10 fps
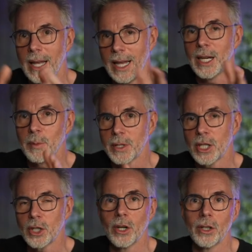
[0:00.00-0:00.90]
in a
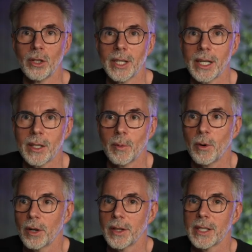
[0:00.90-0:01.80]
position on your desktop
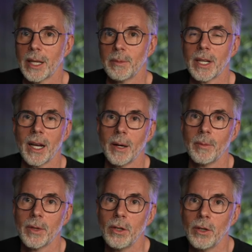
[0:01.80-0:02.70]
all at the same time,
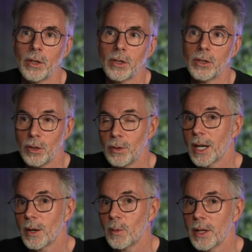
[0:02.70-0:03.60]
then you could do
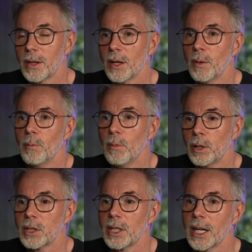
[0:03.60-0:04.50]
that with a
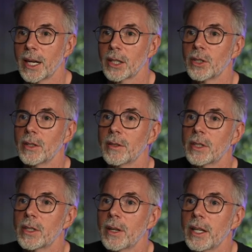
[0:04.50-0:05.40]
multi-action.
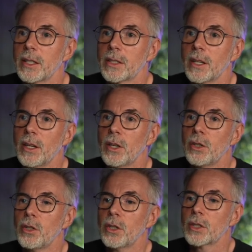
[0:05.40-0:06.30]
So let's
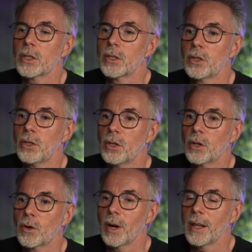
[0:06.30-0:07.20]
just
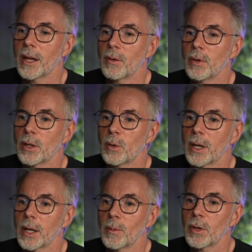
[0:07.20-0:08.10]
create that real
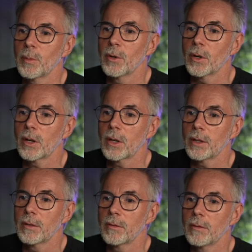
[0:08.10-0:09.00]
quick. I'm going to put
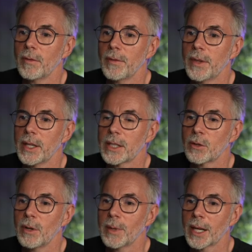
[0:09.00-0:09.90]
this
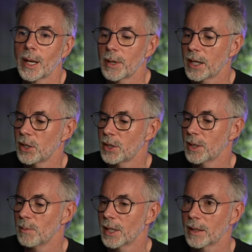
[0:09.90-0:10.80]
Stream Deck application in
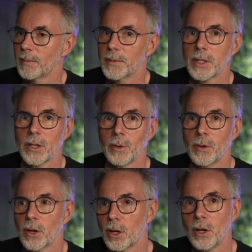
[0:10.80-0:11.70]
the middle. So I've
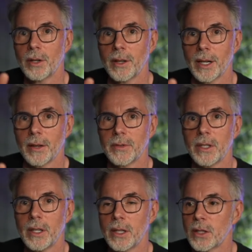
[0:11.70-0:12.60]
got Claude on the left,
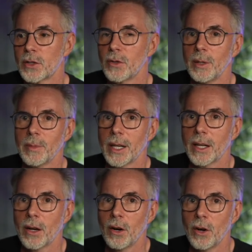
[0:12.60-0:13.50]
Stream
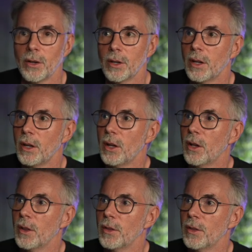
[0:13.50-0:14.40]
Deck on
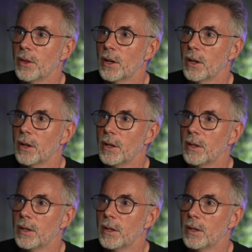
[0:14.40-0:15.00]
the